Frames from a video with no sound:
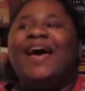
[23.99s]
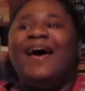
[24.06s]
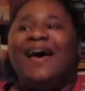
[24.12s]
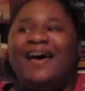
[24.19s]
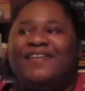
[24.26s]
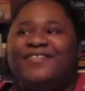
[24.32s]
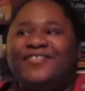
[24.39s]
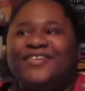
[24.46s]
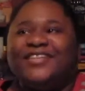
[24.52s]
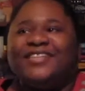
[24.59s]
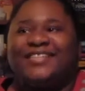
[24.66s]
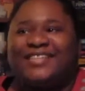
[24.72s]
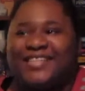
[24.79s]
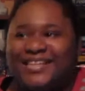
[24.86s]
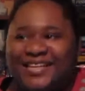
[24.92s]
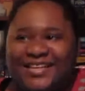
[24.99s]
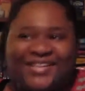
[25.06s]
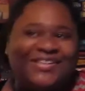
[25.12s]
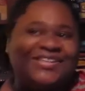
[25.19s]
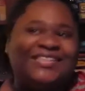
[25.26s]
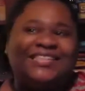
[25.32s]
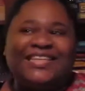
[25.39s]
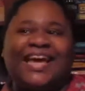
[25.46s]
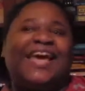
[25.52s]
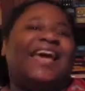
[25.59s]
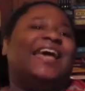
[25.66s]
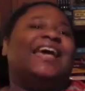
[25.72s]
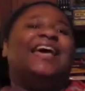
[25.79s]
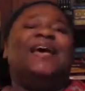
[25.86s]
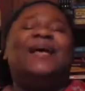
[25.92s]
every single
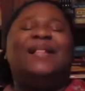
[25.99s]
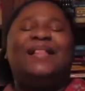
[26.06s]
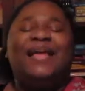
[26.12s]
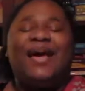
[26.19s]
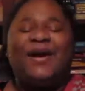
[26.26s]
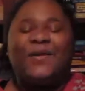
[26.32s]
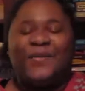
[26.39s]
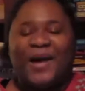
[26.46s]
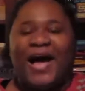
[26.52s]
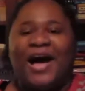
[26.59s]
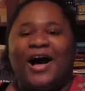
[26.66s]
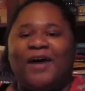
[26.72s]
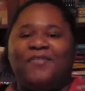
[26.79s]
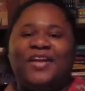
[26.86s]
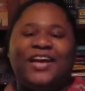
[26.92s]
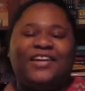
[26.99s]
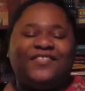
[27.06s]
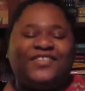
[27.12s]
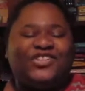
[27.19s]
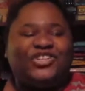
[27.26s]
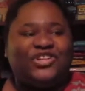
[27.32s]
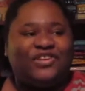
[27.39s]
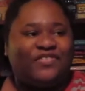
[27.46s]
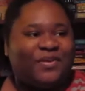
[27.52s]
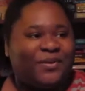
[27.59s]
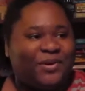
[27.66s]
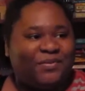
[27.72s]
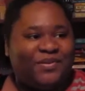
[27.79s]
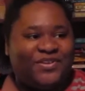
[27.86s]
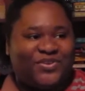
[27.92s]
day. Like wow, I'm not even sure if I'm
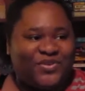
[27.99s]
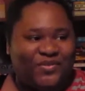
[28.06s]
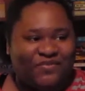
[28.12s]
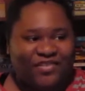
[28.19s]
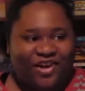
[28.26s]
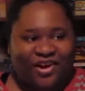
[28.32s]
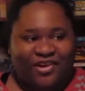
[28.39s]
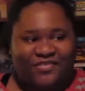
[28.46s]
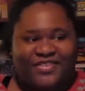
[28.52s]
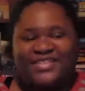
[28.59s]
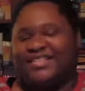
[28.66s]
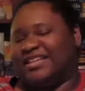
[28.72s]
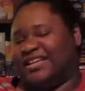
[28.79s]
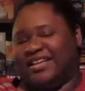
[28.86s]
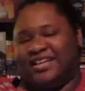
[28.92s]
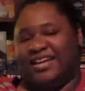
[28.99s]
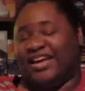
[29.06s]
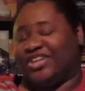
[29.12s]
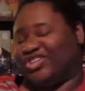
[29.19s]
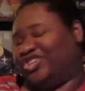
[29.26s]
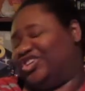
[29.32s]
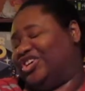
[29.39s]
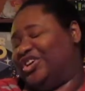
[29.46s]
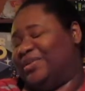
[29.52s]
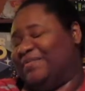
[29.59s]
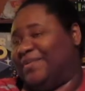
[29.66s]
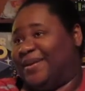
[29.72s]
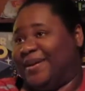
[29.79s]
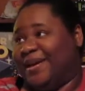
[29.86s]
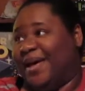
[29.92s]
gonna be doing Vlogmas again next year,
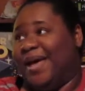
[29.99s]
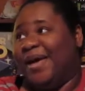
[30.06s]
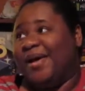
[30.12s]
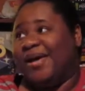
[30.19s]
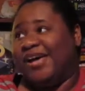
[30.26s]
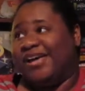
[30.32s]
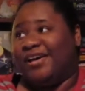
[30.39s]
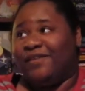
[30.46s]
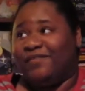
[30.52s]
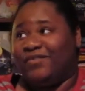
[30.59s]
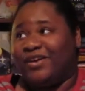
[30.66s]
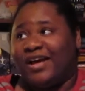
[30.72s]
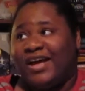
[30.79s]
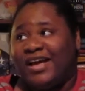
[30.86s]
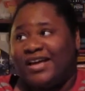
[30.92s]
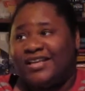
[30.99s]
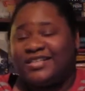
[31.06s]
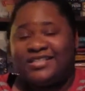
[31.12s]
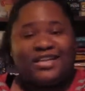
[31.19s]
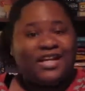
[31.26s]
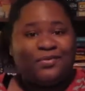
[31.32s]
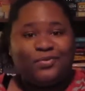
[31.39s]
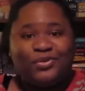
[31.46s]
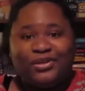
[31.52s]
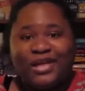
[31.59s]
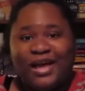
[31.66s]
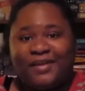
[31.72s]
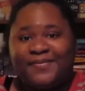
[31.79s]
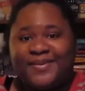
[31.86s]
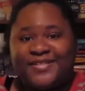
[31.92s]
but if you guys would
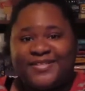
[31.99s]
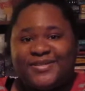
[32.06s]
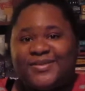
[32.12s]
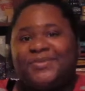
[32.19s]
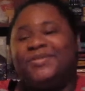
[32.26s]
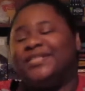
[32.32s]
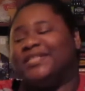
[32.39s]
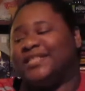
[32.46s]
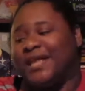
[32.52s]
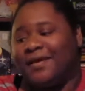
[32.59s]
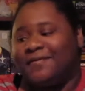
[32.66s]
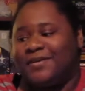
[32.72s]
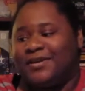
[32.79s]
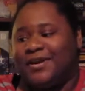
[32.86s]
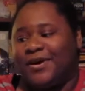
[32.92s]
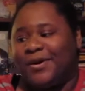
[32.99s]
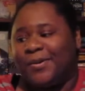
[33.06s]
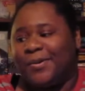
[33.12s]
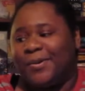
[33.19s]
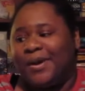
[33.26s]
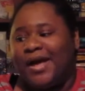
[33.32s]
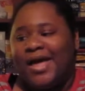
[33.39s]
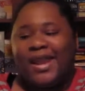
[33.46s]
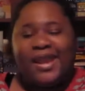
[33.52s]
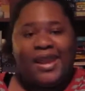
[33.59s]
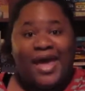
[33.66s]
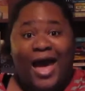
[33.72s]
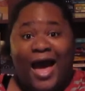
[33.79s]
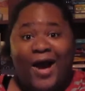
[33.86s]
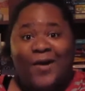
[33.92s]
like me to, just let me know
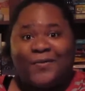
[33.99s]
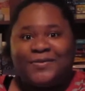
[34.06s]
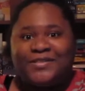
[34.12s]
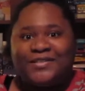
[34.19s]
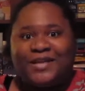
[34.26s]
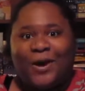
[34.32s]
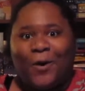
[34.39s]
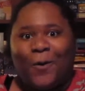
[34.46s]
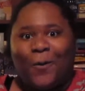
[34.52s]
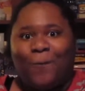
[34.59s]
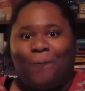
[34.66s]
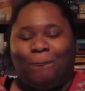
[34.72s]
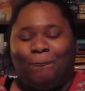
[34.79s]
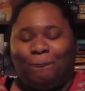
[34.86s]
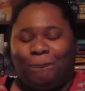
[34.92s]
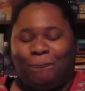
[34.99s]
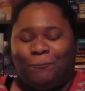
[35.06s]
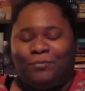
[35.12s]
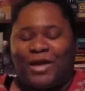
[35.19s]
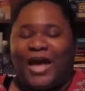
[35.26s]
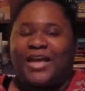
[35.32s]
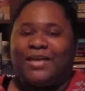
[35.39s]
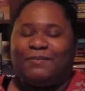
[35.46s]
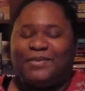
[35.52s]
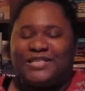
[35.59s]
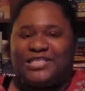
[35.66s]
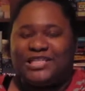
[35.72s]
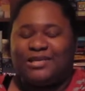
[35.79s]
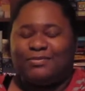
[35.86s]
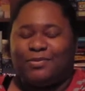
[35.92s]
now so I can
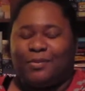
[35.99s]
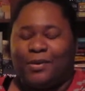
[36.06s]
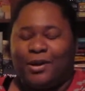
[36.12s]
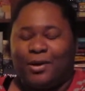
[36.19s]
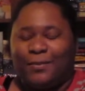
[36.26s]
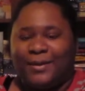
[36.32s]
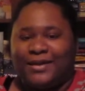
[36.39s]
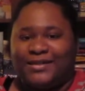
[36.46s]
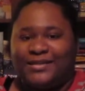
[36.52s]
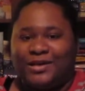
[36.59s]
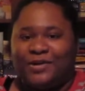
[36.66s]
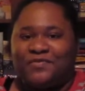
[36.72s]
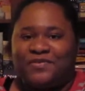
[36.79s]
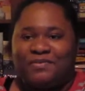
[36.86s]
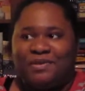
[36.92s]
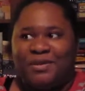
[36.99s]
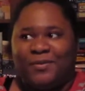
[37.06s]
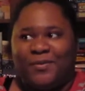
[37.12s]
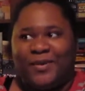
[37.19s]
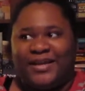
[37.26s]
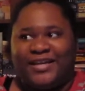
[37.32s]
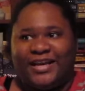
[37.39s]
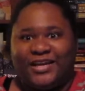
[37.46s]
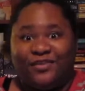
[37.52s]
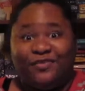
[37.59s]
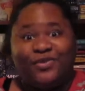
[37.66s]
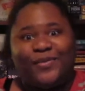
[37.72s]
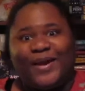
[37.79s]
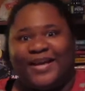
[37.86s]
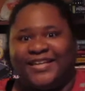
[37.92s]
mentally prepare myself and maybe write down a
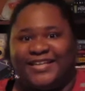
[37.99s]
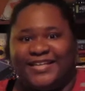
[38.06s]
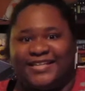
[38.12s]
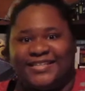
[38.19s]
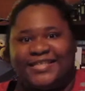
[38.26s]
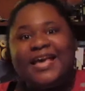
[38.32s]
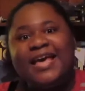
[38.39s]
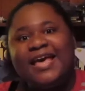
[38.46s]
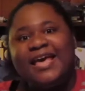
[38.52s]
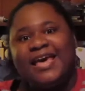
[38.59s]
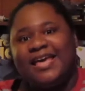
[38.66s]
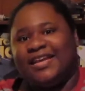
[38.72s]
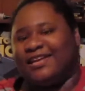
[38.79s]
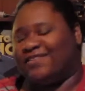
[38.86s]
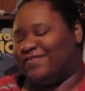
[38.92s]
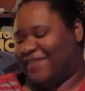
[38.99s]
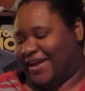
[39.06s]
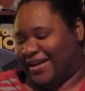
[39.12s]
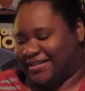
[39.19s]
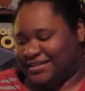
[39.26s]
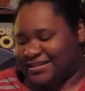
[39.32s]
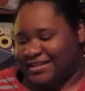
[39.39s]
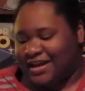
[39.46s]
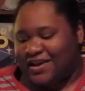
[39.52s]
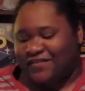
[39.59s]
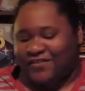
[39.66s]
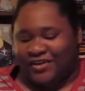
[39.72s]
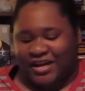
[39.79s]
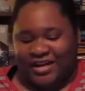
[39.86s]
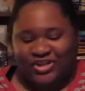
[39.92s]
few ideas in advance
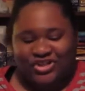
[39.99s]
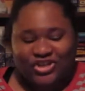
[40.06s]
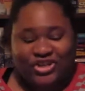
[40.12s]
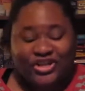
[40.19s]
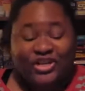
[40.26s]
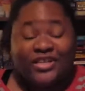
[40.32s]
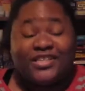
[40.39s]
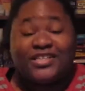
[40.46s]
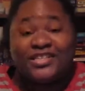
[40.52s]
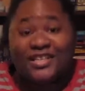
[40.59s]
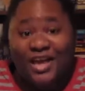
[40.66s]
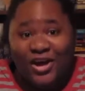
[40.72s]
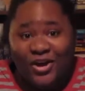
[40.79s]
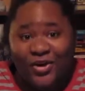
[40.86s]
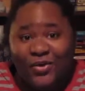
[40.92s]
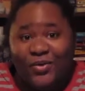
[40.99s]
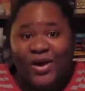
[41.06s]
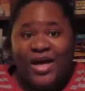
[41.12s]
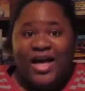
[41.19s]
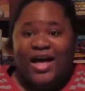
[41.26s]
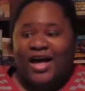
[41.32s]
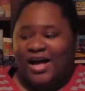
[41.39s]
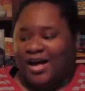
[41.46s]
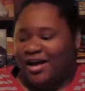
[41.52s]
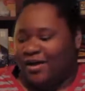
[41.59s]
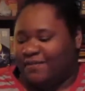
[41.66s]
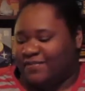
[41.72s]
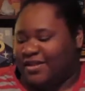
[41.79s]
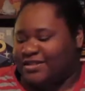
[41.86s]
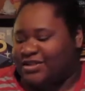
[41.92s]
for next year. So
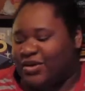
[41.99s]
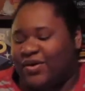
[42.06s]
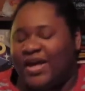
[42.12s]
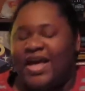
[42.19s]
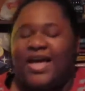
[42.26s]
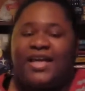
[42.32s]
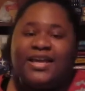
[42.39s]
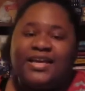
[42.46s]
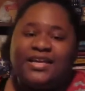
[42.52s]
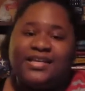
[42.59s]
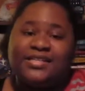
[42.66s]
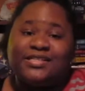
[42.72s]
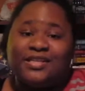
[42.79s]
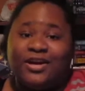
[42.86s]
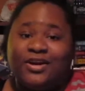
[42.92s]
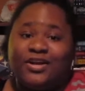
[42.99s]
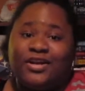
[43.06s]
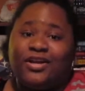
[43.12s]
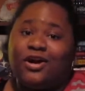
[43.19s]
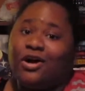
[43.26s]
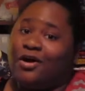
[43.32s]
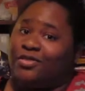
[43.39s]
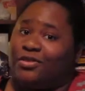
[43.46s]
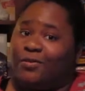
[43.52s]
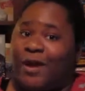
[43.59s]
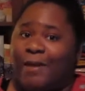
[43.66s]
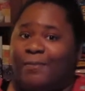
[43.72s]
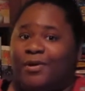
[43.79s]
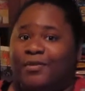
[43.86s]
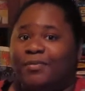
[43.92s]
let's go ahead and get started on the
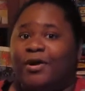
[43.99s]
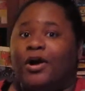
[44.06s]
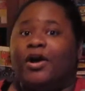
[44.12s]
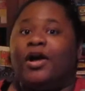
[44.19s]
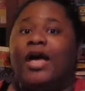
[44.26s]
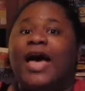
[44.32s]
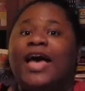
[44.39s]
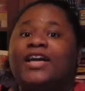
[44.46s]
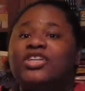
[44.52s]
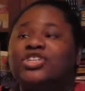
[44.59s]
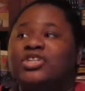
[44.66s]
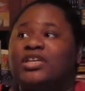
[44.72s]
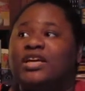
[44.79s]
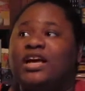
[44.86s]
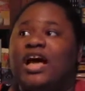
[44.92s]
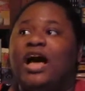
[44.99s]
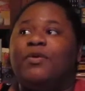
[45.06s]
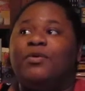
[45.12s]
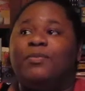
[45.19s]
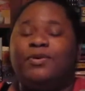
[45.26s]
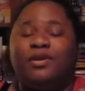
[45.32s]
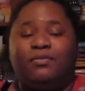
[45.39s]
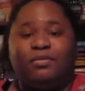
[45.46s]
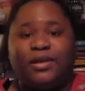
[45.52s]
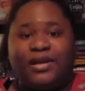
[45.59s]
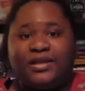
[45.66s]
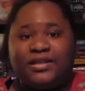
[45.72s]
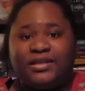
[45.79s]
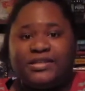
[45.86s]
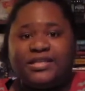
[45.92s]
wrap up part. Actually, I will put a
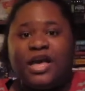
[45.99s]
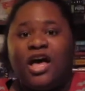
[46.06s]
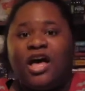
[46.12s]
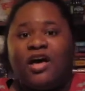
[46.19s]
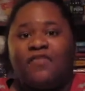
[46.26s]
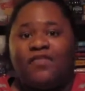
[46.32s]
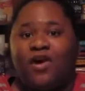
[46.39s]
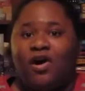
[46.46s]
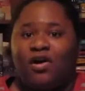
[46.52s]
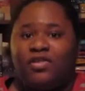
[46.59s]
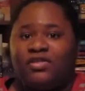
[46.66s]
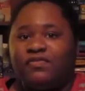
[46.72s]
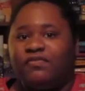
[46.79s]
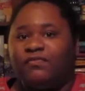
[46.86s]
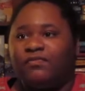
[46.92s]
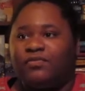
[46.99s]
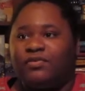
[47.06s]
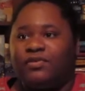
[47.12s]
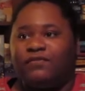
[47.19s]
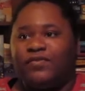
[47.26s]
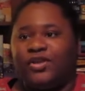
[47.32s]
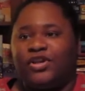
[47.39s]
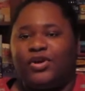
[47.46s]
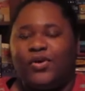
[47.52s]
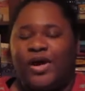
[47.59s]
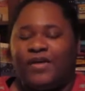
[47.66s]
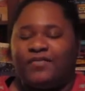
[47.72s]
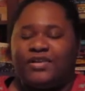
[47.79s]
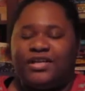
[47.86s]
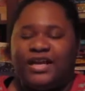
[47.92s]
playlist of all the video
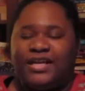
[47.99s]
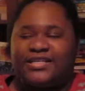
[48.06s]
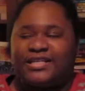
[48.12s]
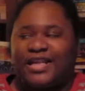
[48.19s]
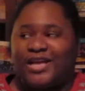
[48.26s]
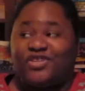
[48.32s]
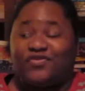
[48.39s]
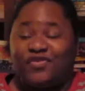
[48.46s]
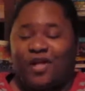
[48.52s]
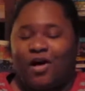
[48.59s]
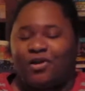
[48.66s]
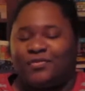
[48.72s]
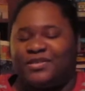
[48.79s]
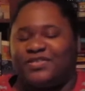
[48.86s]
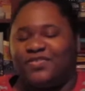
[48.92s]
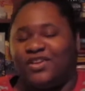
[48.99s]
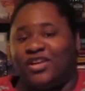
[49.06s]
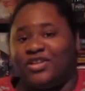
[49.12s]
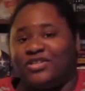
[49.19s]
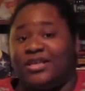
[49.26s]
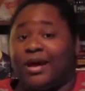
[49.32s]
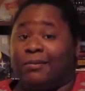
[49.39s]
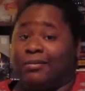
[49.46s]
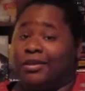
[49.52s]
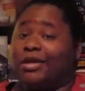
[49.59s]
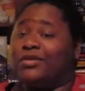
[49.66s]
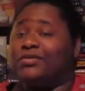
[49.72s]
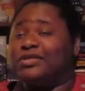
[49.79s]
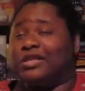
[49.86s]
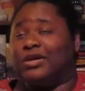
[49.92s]
every day / Vlogmas videos down
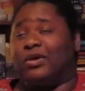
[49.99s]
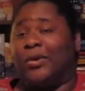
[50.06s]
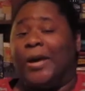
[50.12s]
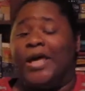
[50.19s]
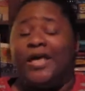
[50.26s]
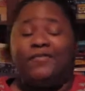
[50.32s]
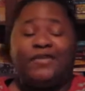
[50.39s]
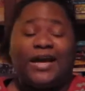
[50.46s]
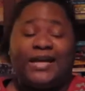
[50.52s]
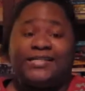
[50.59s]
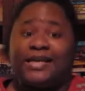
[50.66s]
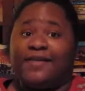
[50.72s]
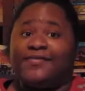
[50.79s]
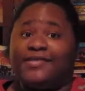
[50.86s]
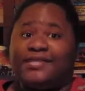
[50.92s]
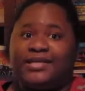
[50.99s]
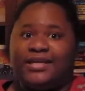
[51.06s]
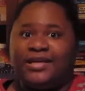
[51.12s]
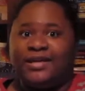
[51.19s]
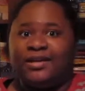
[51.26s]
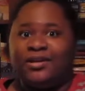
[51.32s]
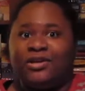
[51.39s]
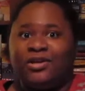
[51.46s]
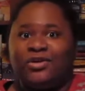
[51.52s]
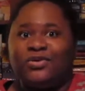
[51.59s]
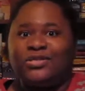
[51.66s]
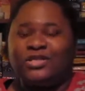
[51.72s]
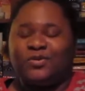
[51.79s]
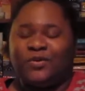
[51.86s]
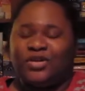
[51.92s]
below, so if you guys haven't seen any of
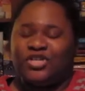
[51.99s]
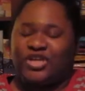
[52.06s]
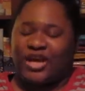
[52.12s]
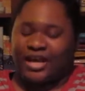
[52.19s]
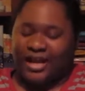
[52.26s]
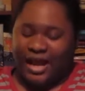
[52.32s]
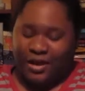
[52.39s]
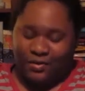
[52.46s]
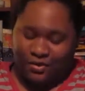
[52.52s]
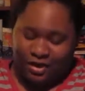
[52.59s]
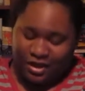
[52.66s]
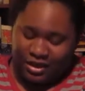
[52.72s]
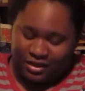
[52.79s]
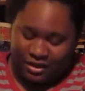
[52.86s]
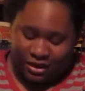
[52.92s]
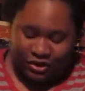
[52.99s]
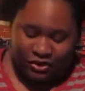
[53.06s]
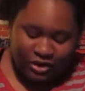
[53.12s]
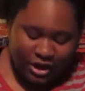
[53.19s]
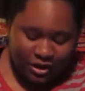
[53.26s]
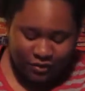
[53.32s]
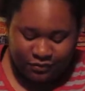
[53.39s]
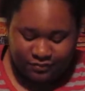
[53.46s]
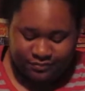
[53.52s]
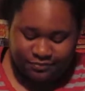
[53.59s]
those and you want to check it out, there you go.